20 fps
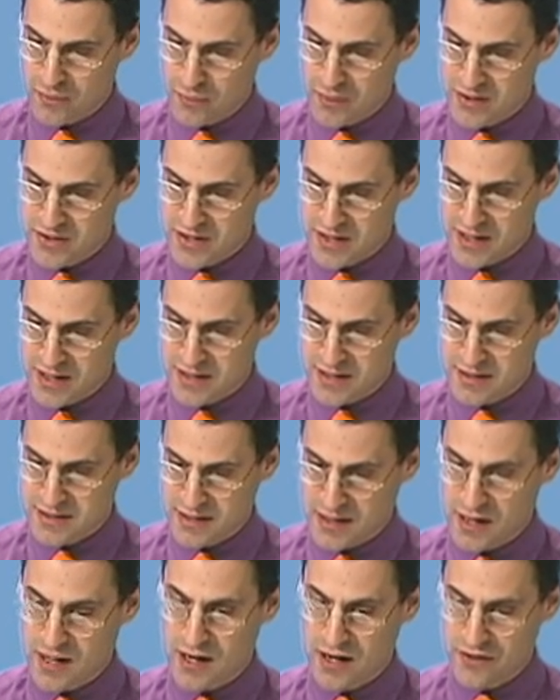which
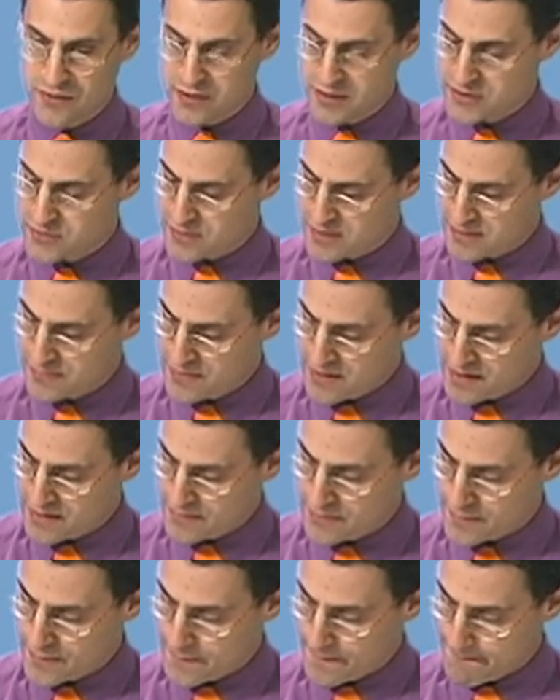is
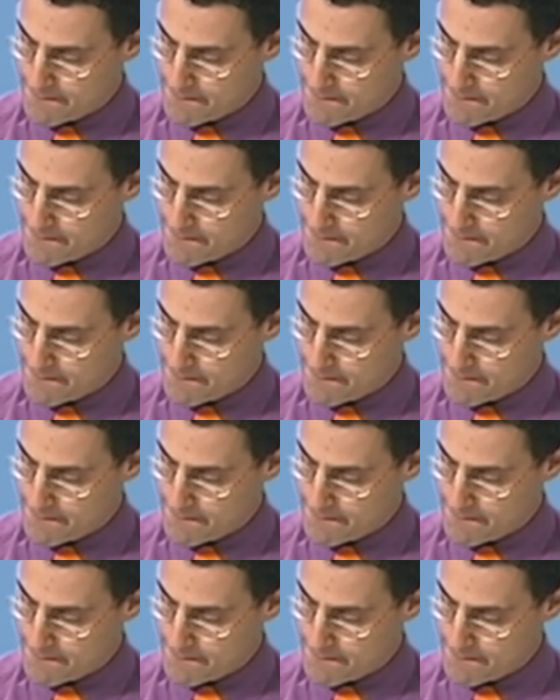125.